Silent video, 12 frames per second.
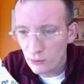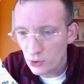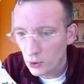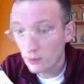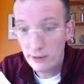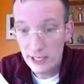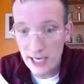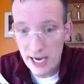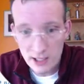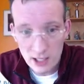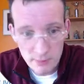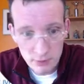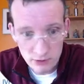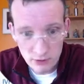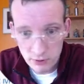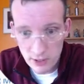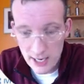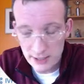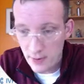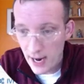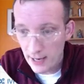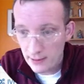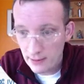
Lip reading: So I've already gotten a couple of replies back.